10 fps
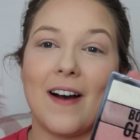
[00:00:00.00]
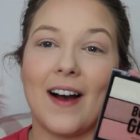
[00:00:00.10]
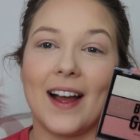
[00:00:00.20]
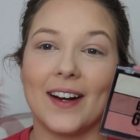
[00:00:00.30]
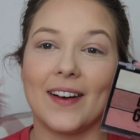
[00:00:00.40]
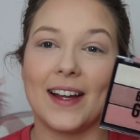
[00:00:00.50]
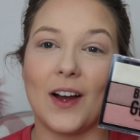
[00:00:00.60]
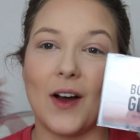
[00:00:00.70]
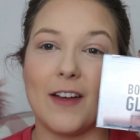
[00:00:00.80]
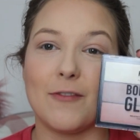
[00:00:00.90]
for highlight,
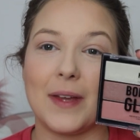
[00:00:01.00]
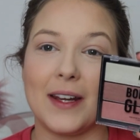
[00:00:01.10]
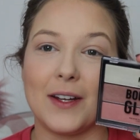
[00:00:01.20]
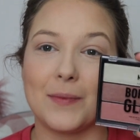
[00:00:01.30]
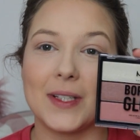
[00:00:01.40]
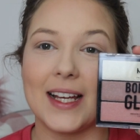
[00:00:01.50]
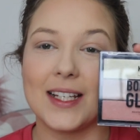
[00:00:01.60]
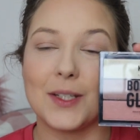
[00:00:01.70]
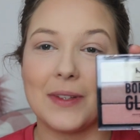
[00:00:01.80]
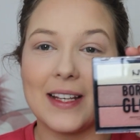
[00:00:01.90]
I've been
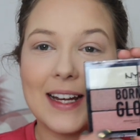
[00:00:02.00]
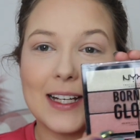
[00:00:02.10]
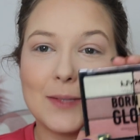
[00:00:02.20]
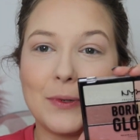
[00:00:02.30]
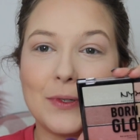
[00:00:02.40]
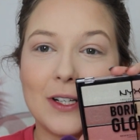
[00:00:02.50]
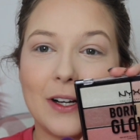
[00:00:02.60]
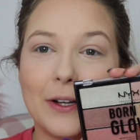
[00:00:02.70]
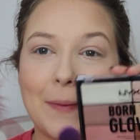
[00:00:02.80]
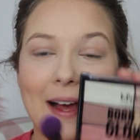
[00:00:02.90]
obsessed with the NYX Born to
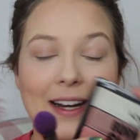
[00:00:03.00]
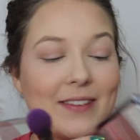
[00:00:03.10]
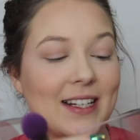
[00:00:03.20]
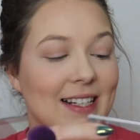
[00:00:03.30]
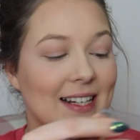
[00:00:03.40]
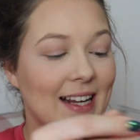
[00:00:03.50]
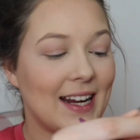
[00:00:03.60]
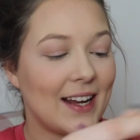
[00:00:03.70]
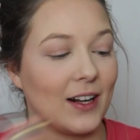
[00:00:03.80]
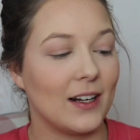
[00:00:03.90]
Glow palette
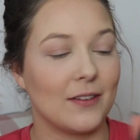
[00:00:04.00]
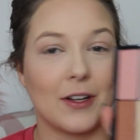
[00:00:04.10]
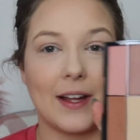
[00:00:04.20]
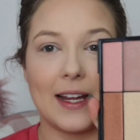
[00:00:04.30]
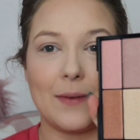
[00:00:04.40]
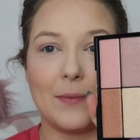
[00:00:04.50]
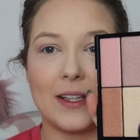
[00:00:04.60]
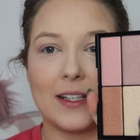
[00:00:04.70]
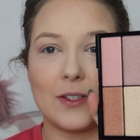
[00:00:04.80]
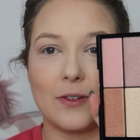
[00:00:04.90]
recently, and I love going in
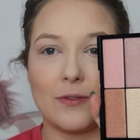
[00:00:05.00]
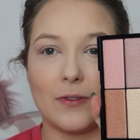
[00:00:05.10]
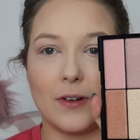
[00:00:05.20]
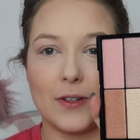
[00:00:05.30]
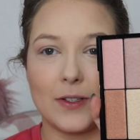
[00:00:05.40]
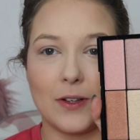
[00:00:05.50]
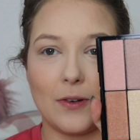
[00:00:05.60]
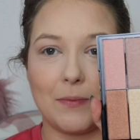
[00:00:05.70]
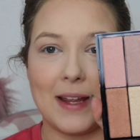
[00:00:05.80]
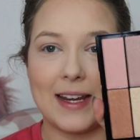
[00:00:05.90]
with this sort of rose
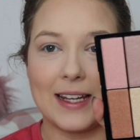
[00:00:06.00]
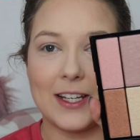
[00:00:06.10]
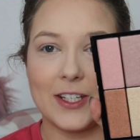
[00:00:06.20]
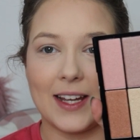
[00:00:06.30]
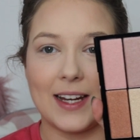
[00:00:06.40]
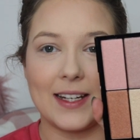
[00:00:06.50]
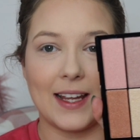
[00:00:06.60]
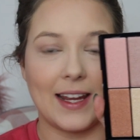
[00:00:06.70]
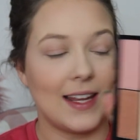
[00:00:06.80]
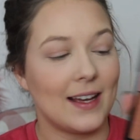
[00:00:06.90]
gold pinky shade
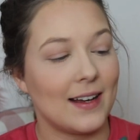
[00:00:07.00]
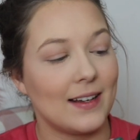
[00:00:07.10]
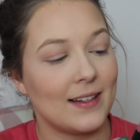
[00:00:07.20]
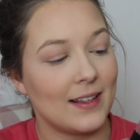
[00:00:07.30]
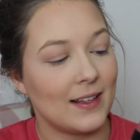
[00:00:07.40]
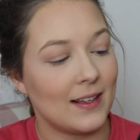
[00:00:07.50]
here.